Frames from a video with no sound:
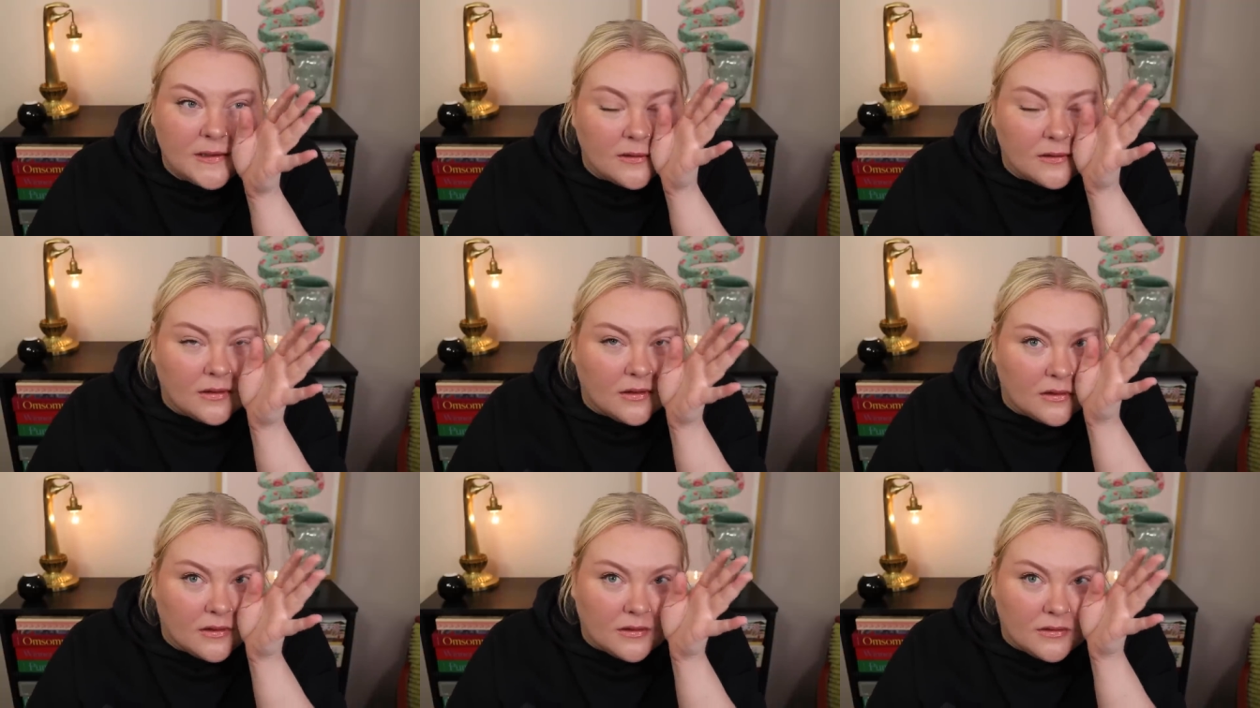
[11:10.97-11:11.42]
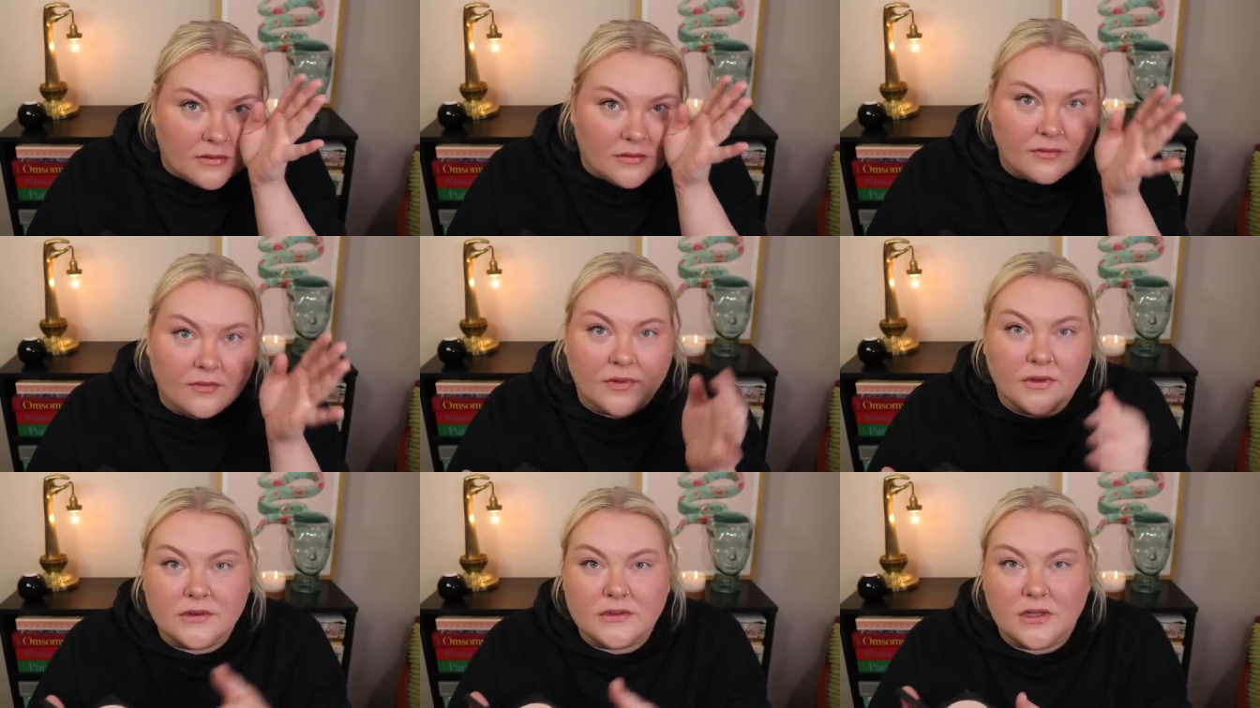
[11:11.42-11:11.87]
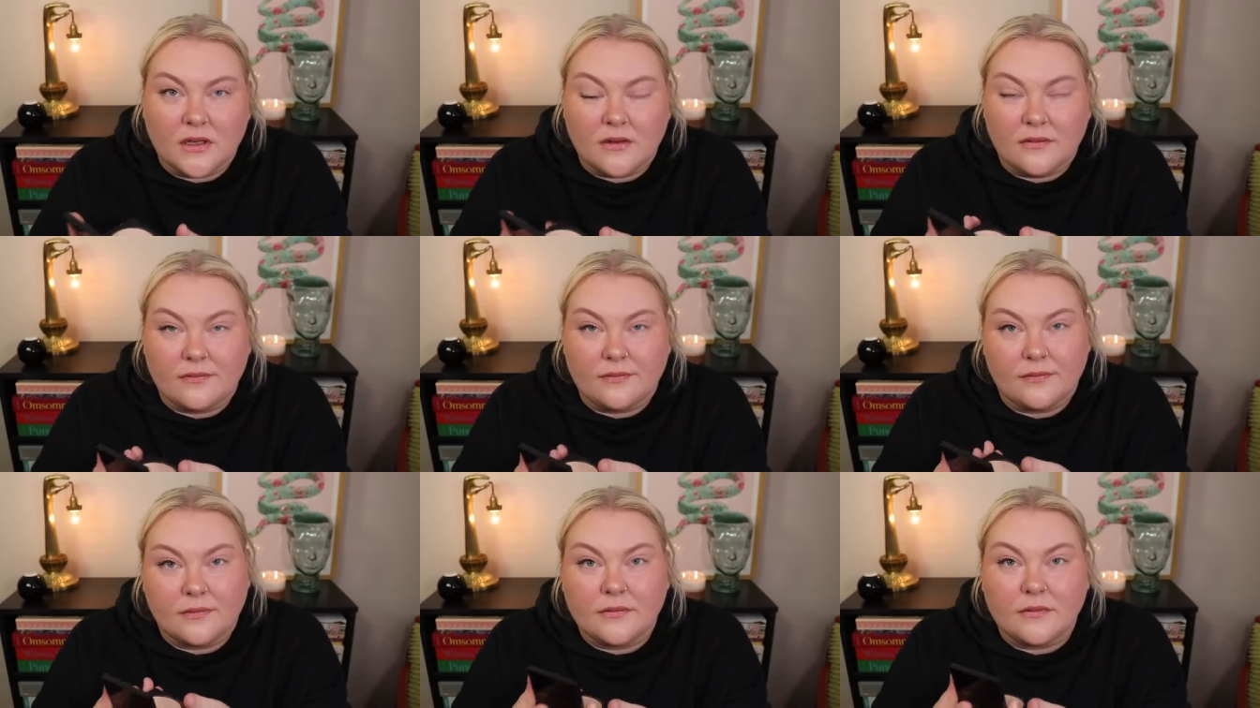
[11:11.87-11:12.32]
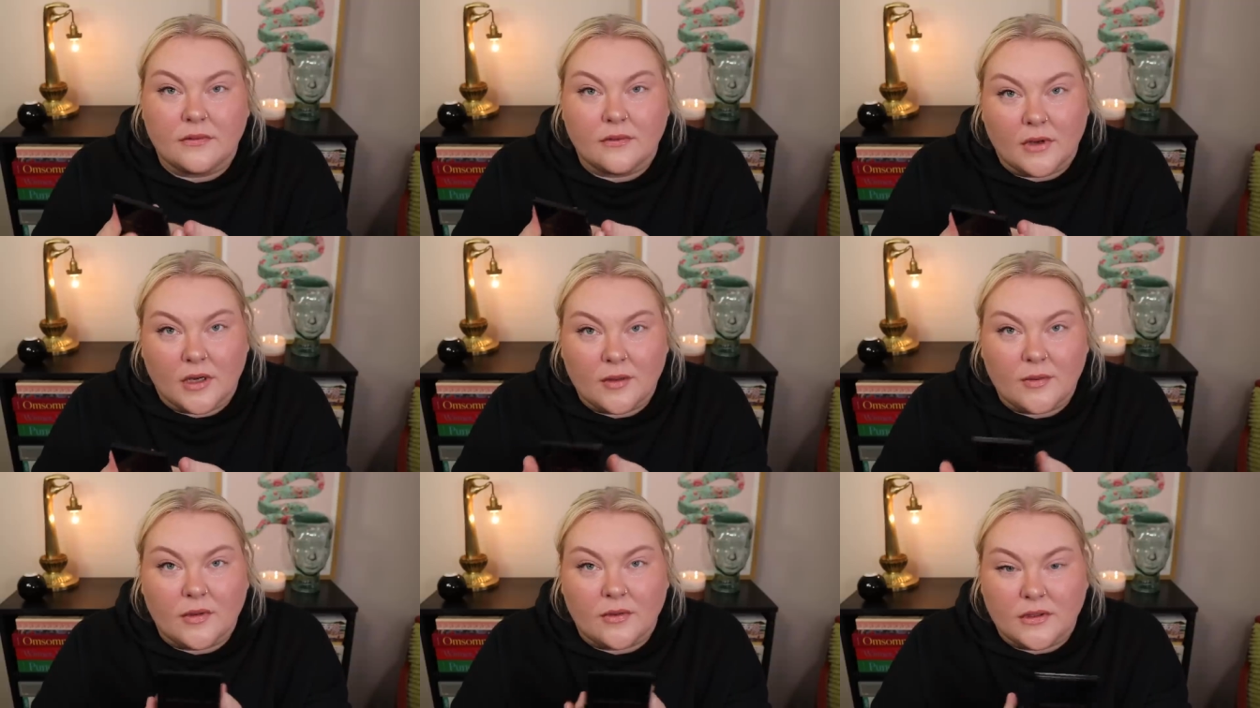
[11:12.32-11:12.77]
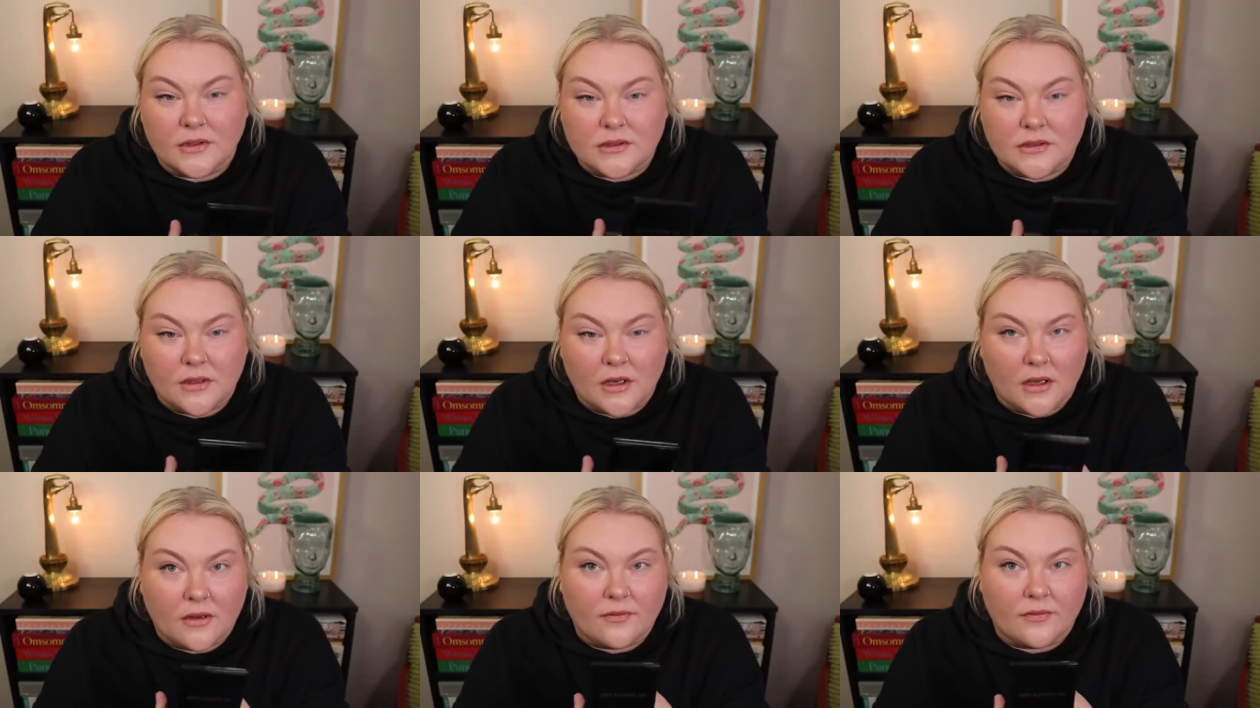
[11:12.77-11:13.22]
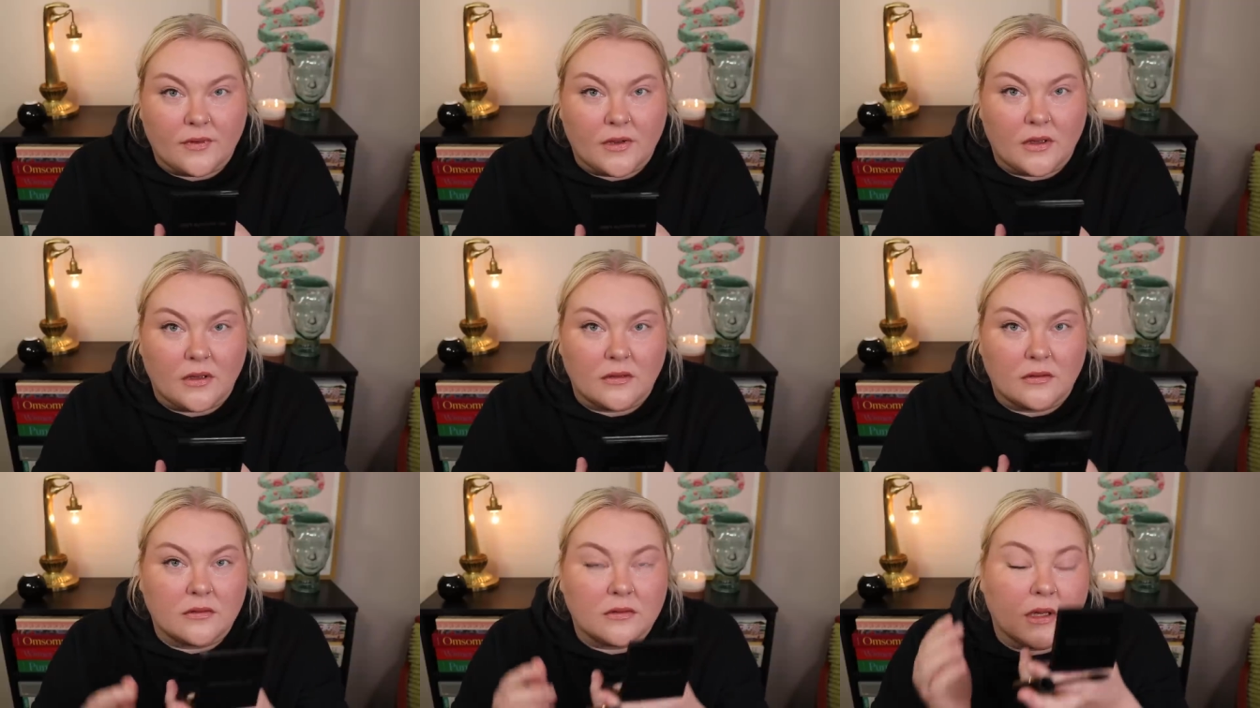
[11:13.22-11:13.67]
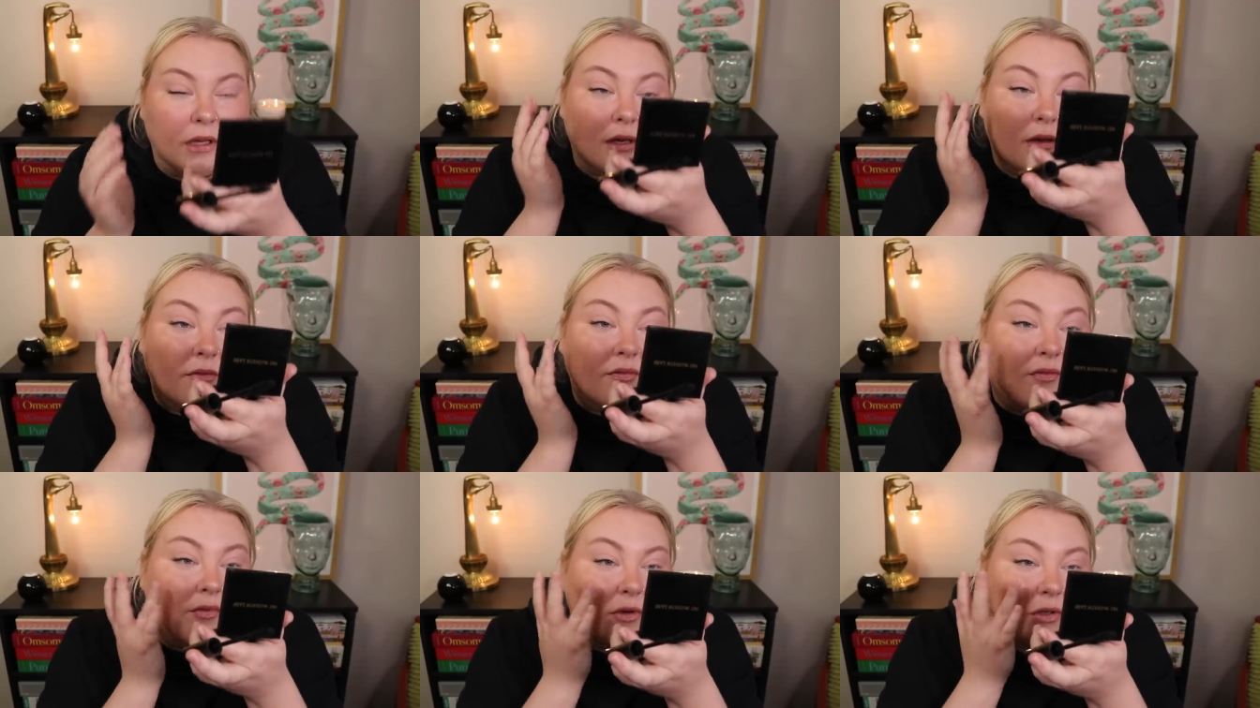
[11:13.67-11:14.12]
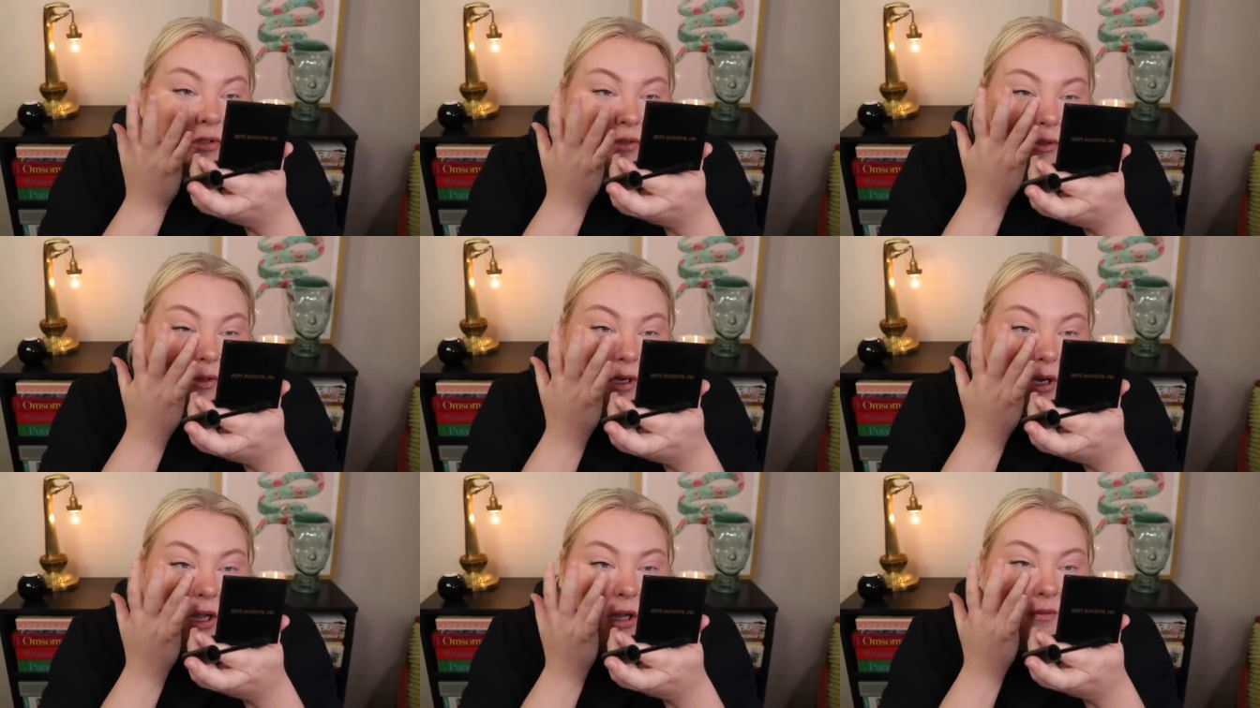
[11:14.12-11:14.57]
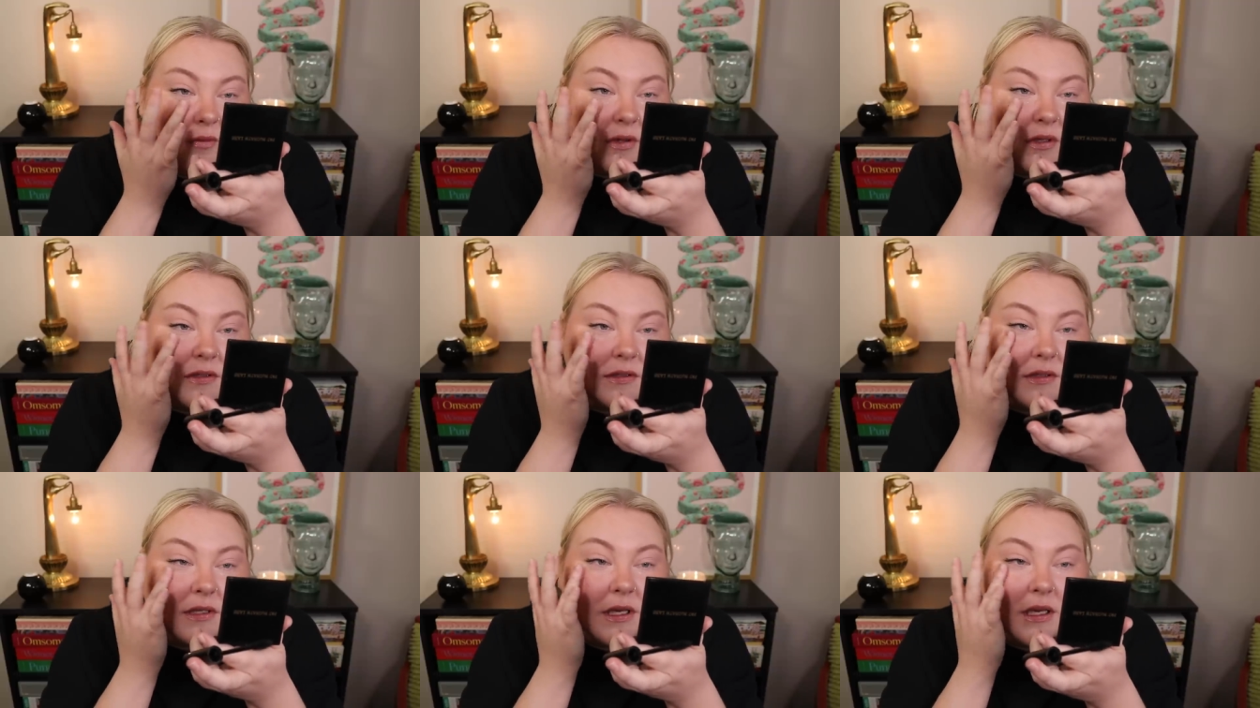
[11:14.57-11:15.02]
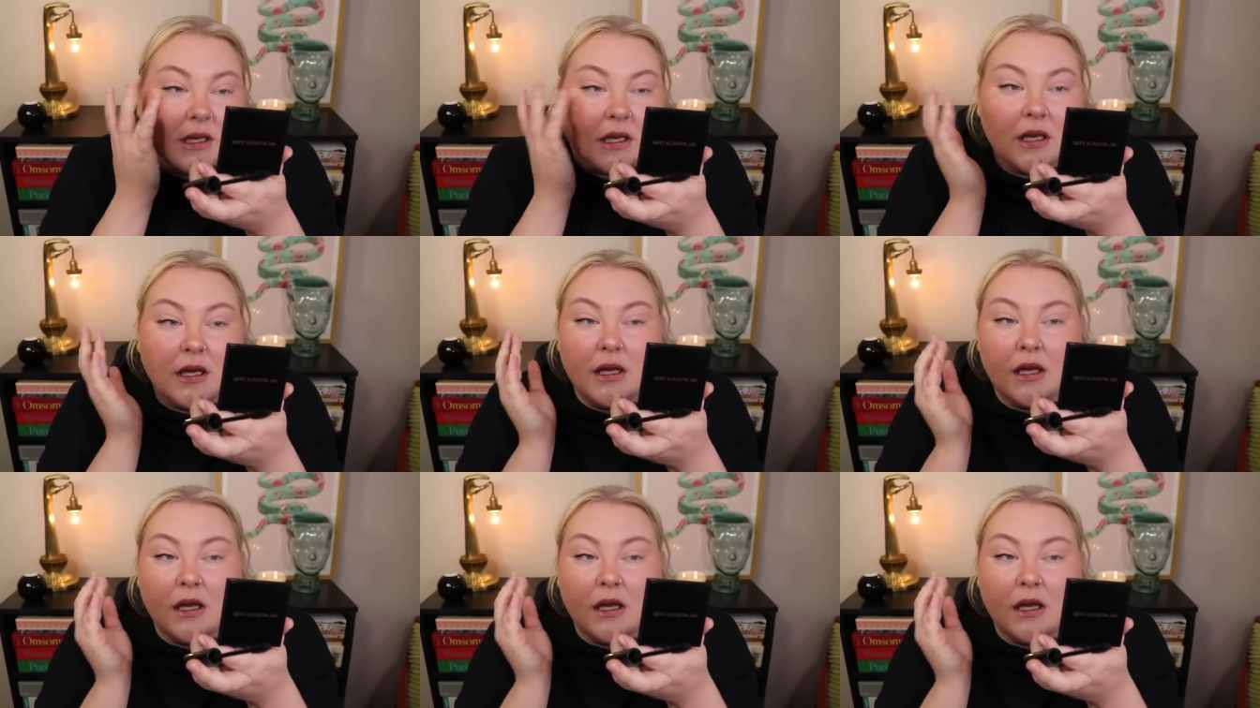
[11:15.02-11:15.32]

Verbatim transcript: girl, first off, grandma wants you to have fun, like for sure, obviously.